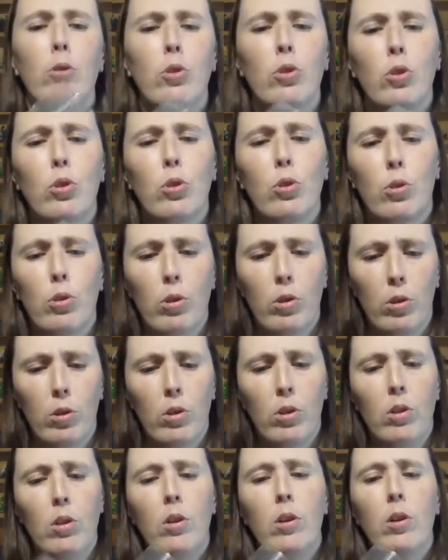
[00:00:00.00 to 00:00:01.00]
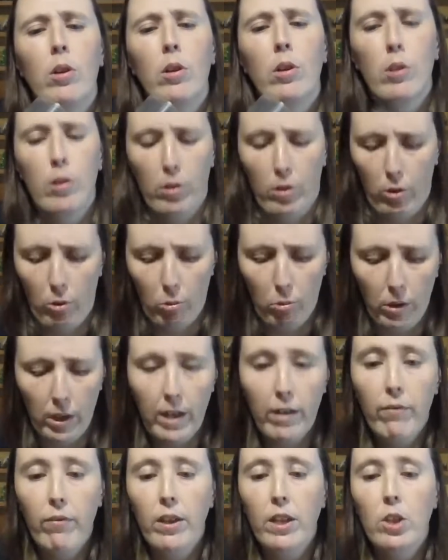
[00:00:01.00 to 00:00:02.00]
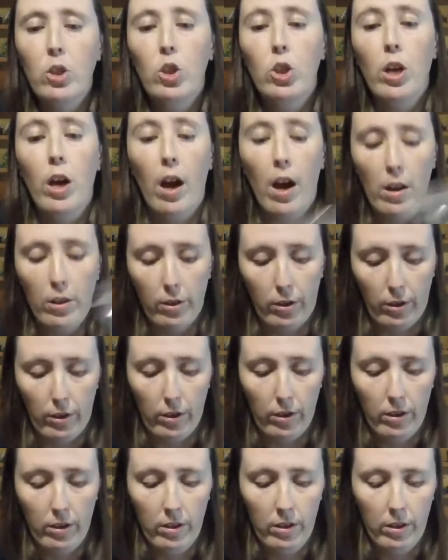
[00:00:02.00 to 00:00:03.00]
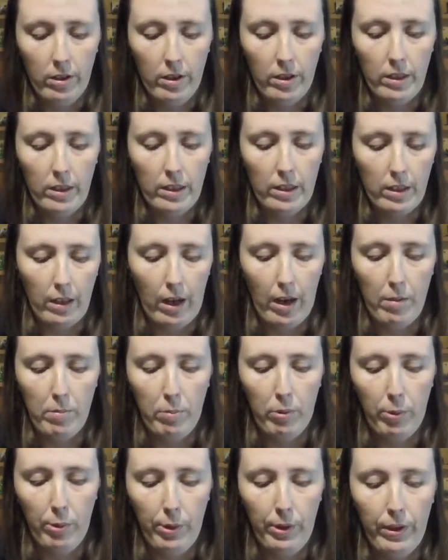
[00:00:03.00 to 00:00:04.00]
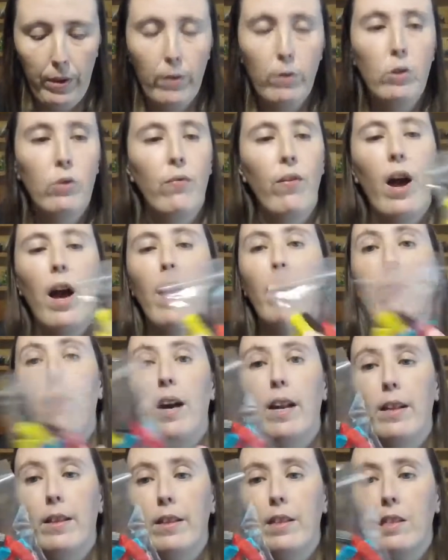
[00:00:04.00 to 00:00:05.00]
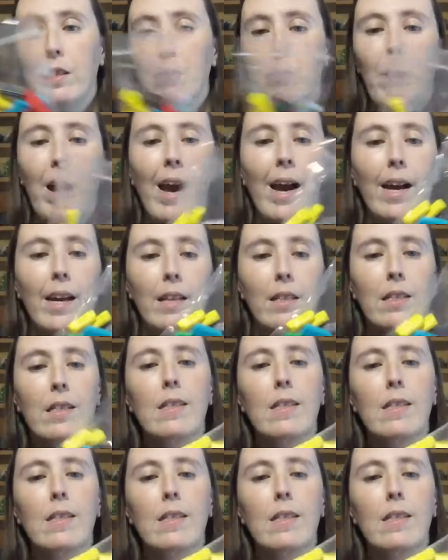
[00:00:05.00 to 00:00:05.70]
3 of each color, because I pulled those 5 out of this bag.